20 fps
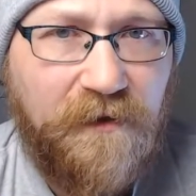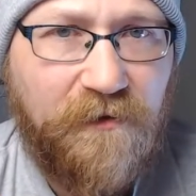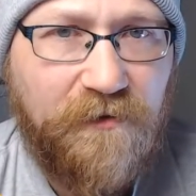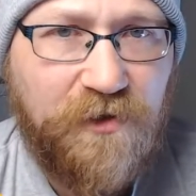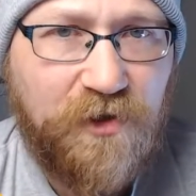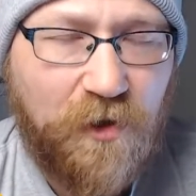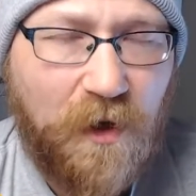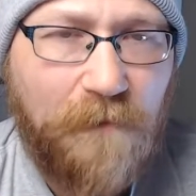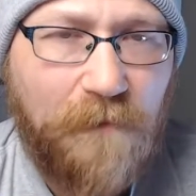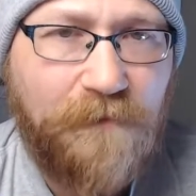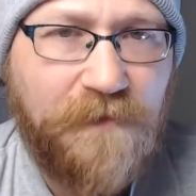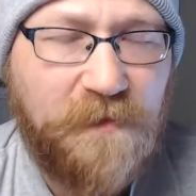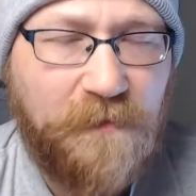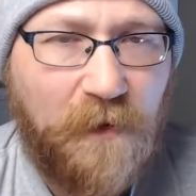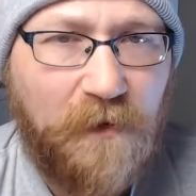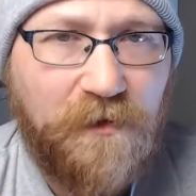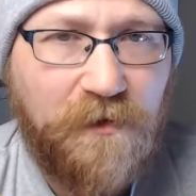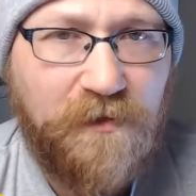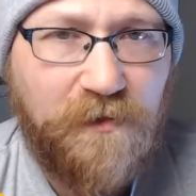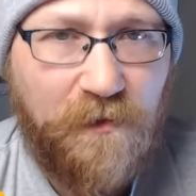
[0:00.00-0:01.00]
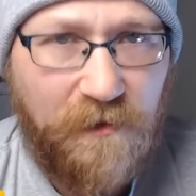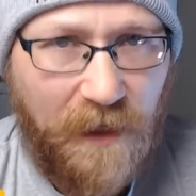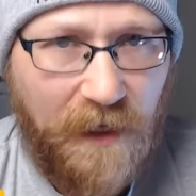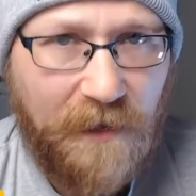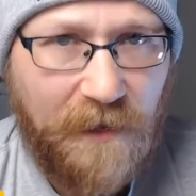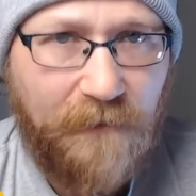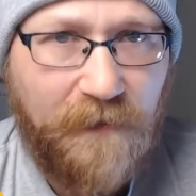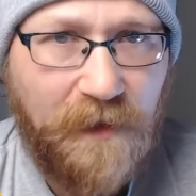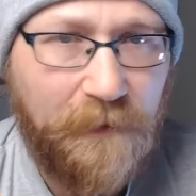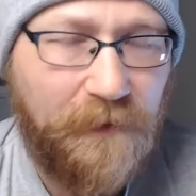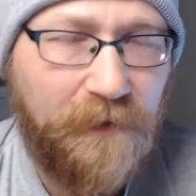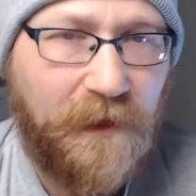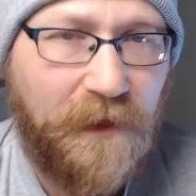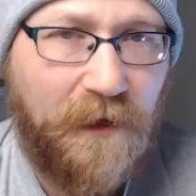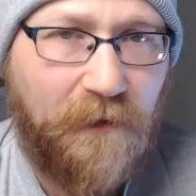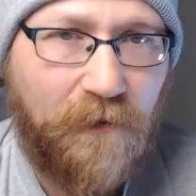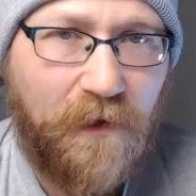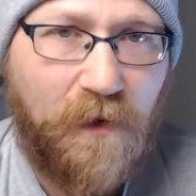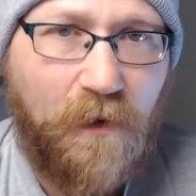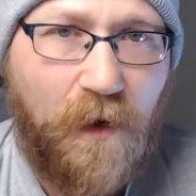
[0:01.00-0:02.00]
Trump spoke to a lot of people
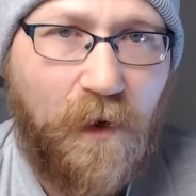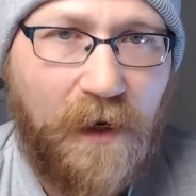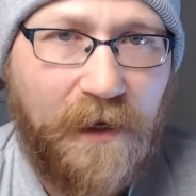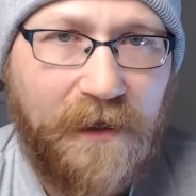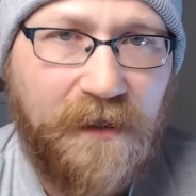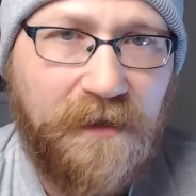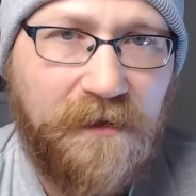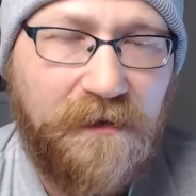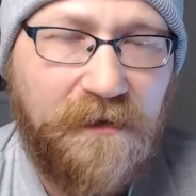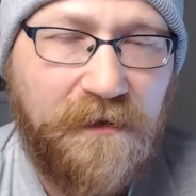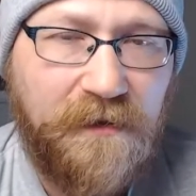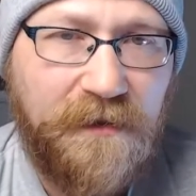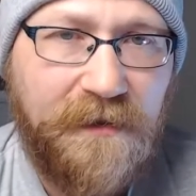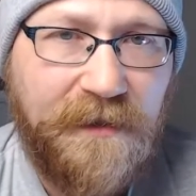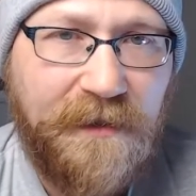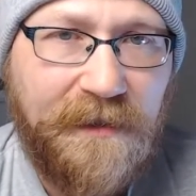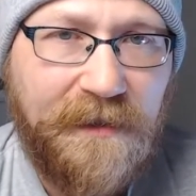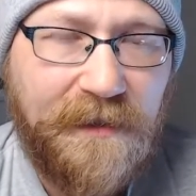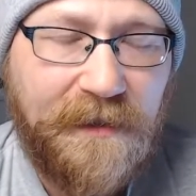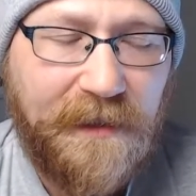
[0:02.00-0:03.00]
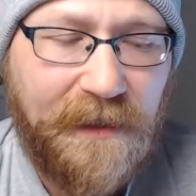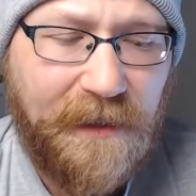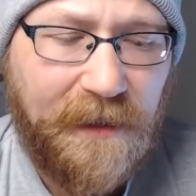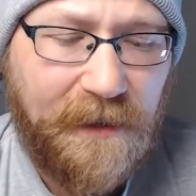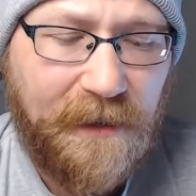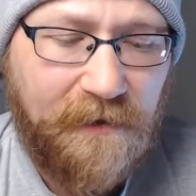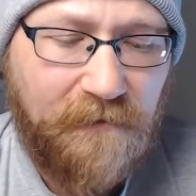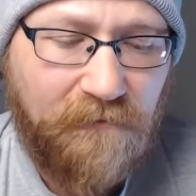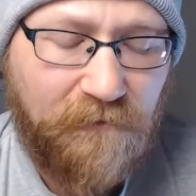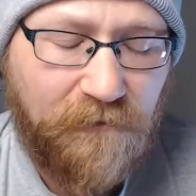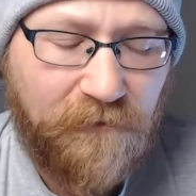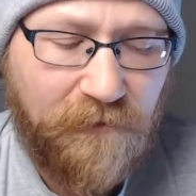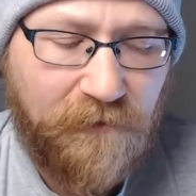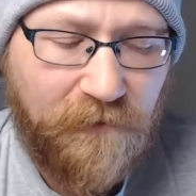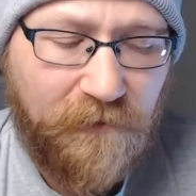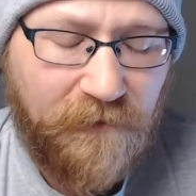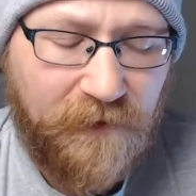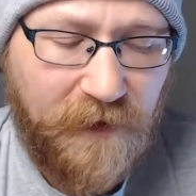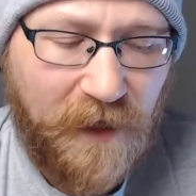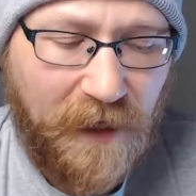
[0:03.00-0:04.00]
that were quiet, and
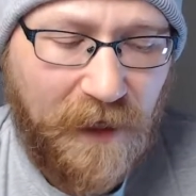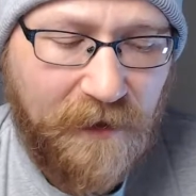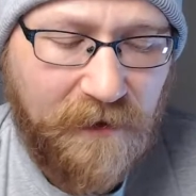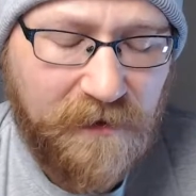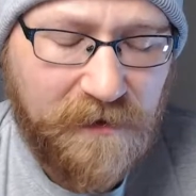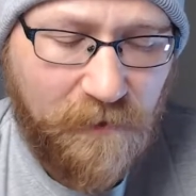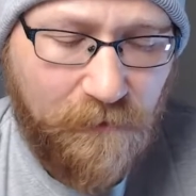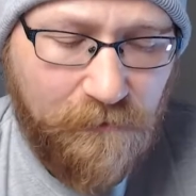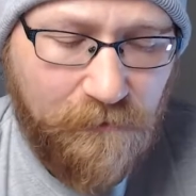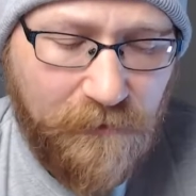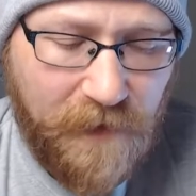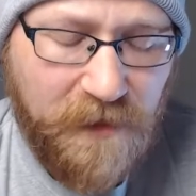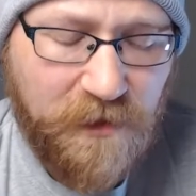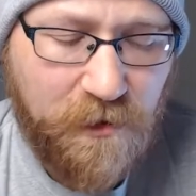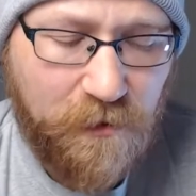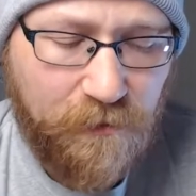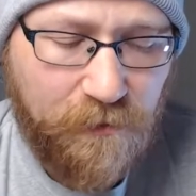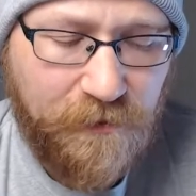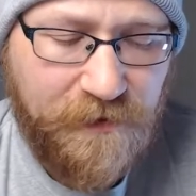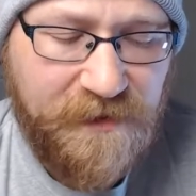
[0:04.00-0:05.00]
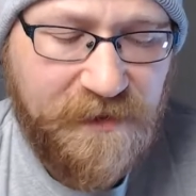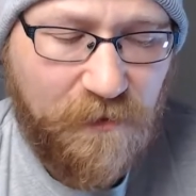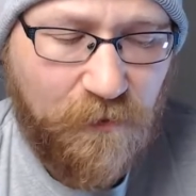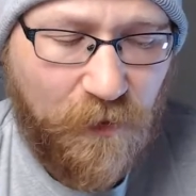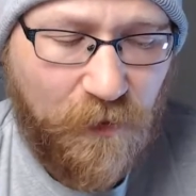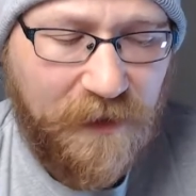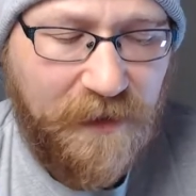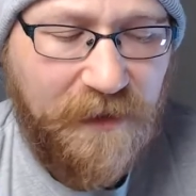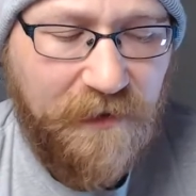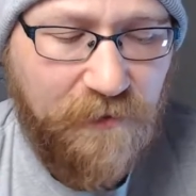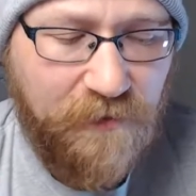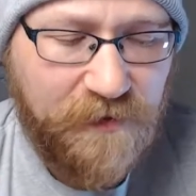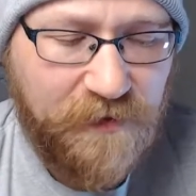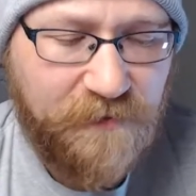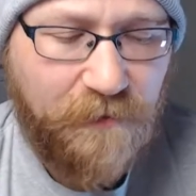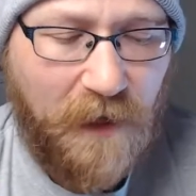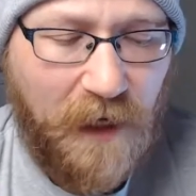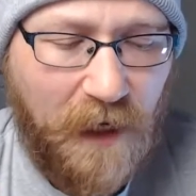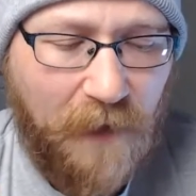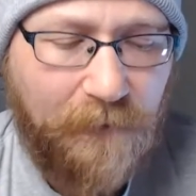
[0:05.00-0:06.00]
that is a major reason why he
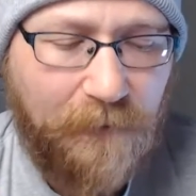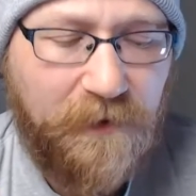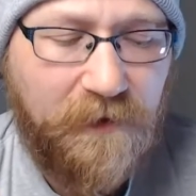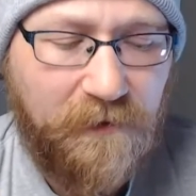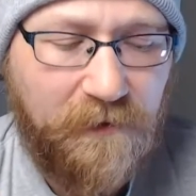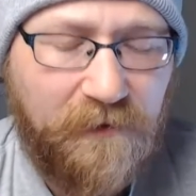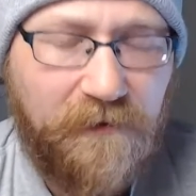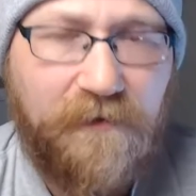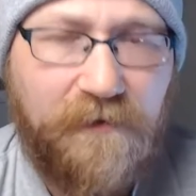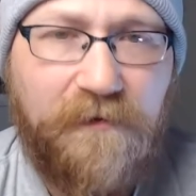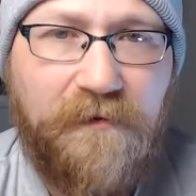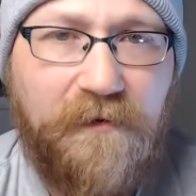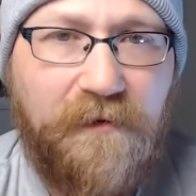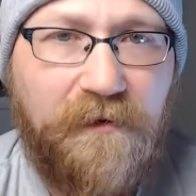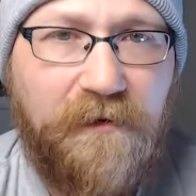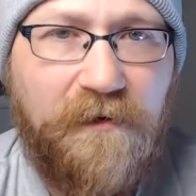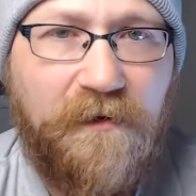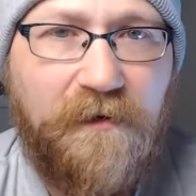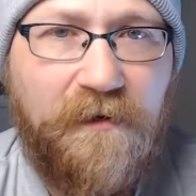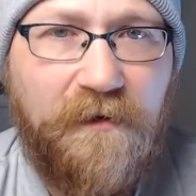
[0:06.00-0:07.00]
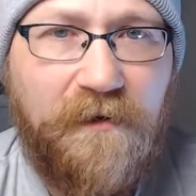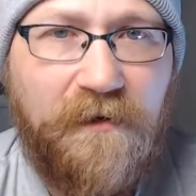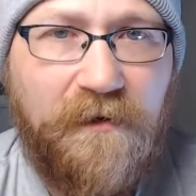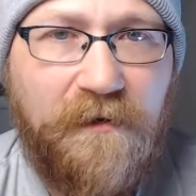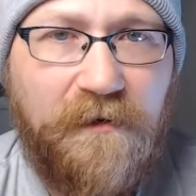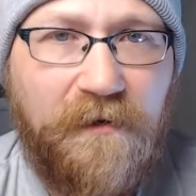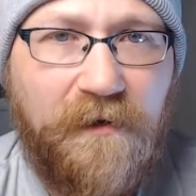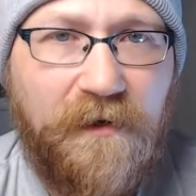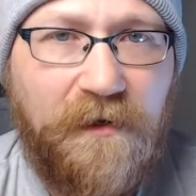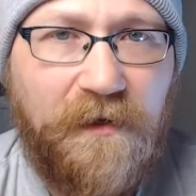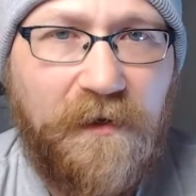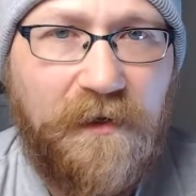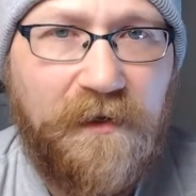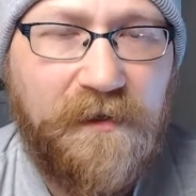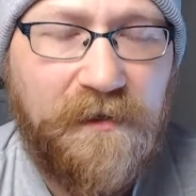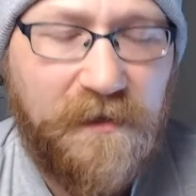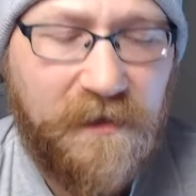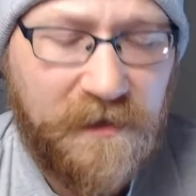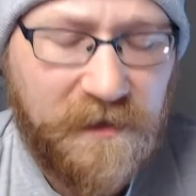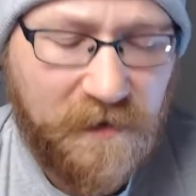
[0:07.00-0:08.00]
was popular.
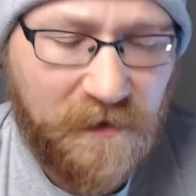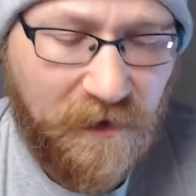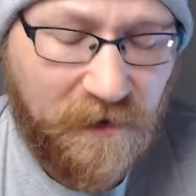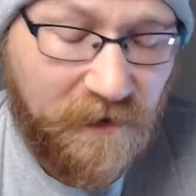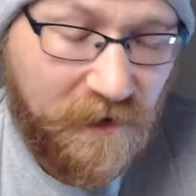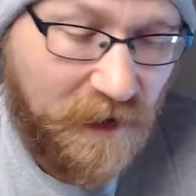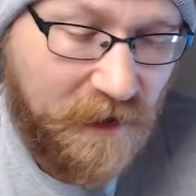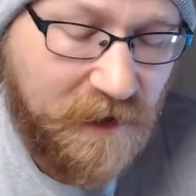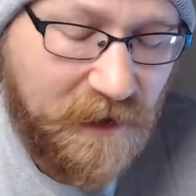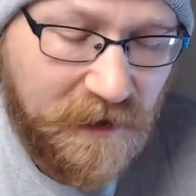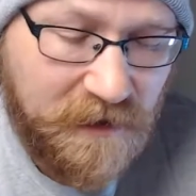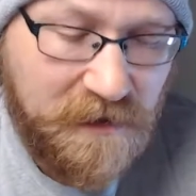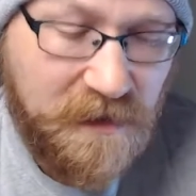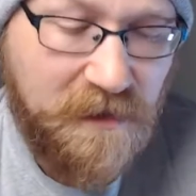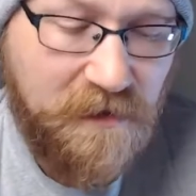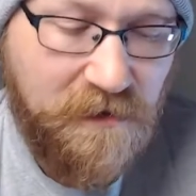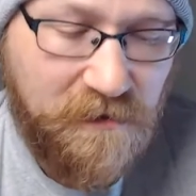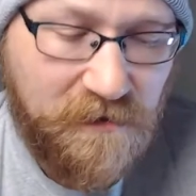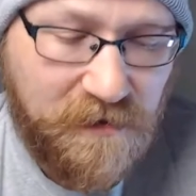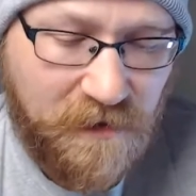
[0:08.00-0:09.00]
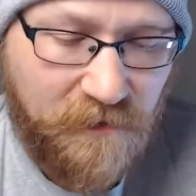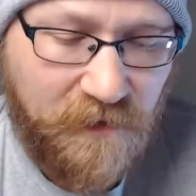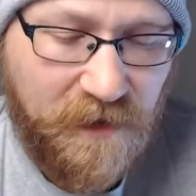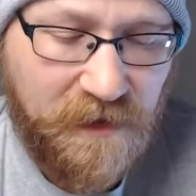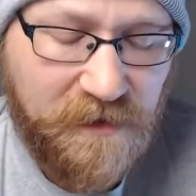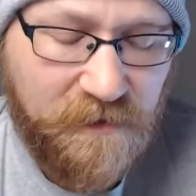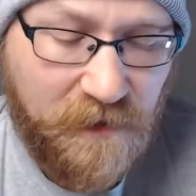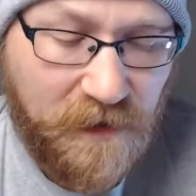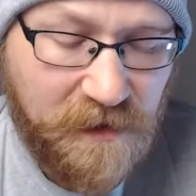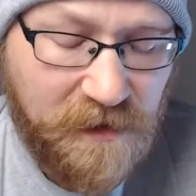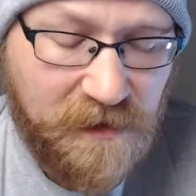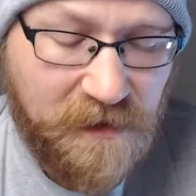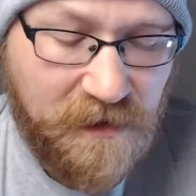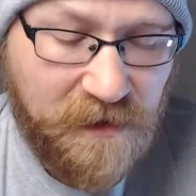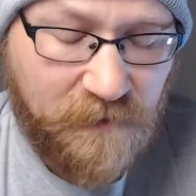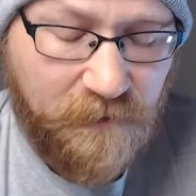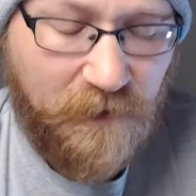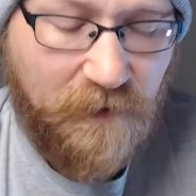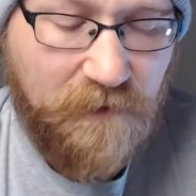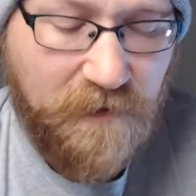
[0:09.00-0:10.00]
It's and continues to be. Is because he
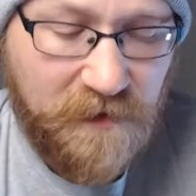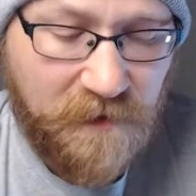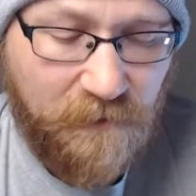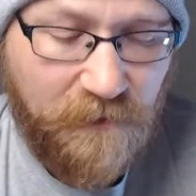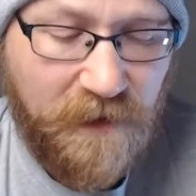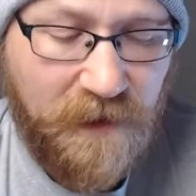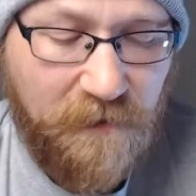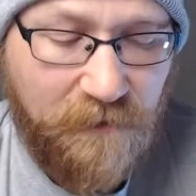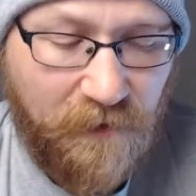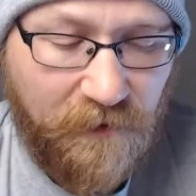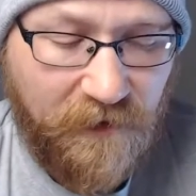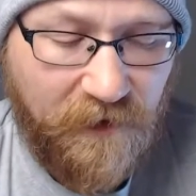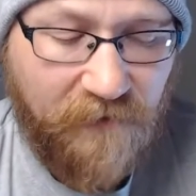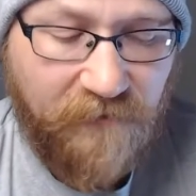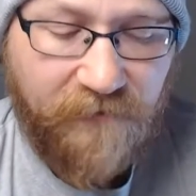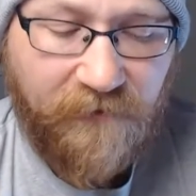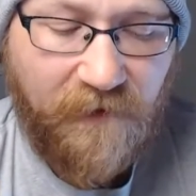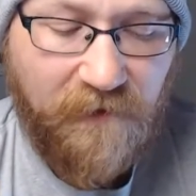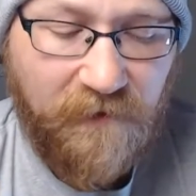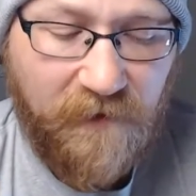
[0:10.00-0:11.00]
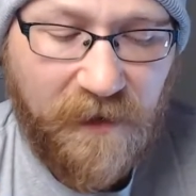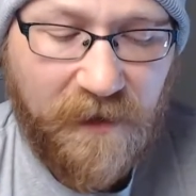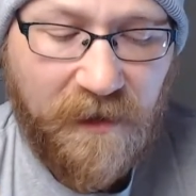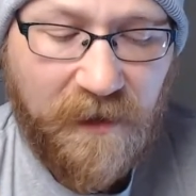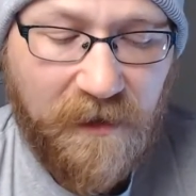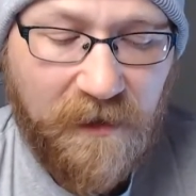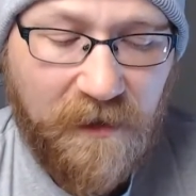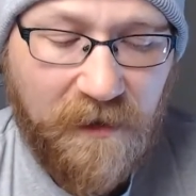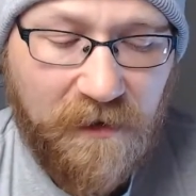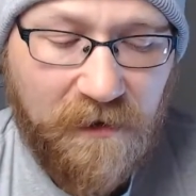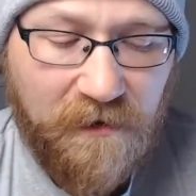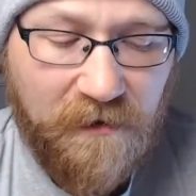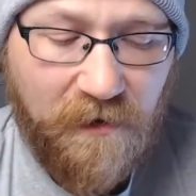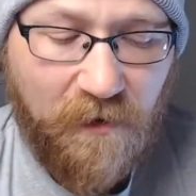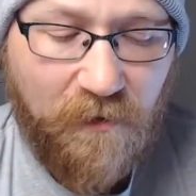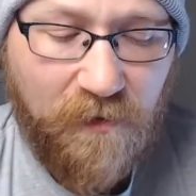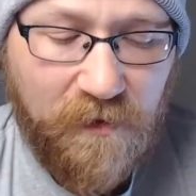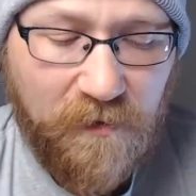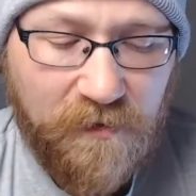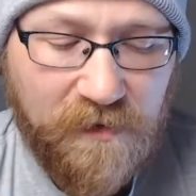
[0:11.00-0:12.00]
spoke to people that felt like
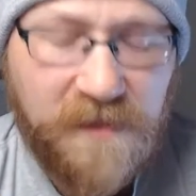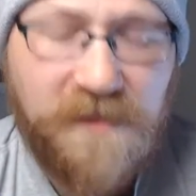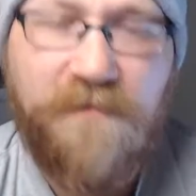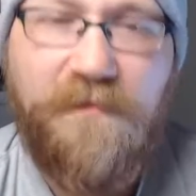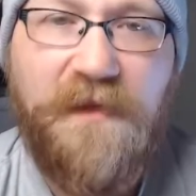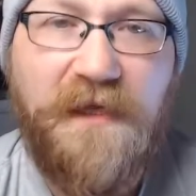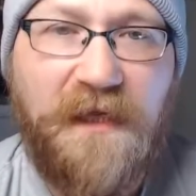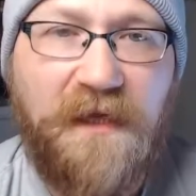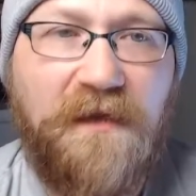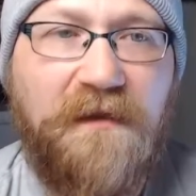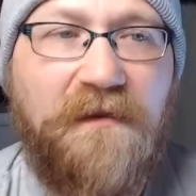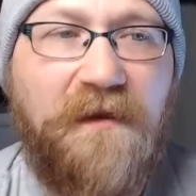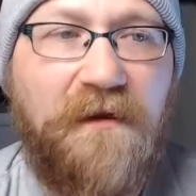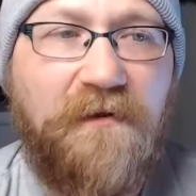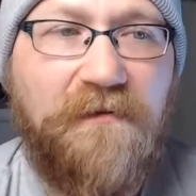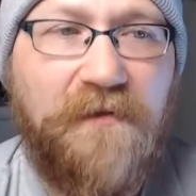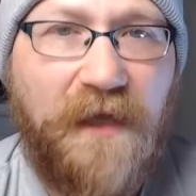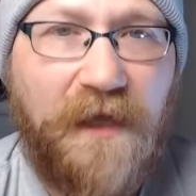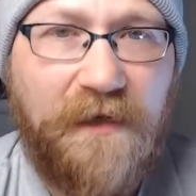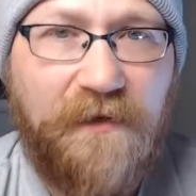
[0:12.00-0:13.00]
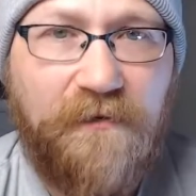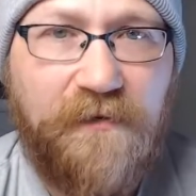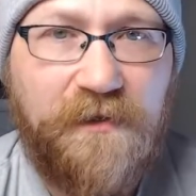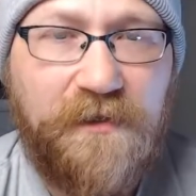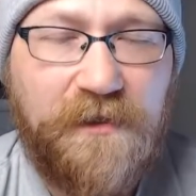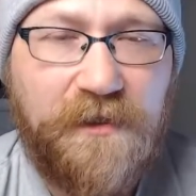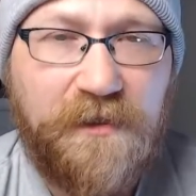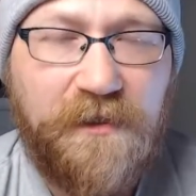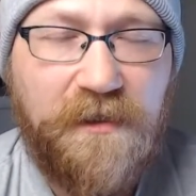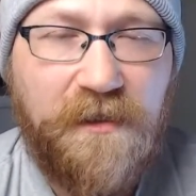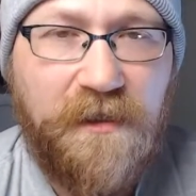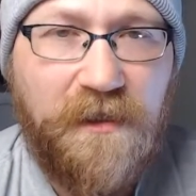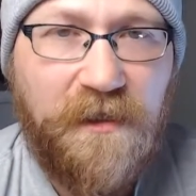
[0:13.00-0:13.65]
no one was speaking their language.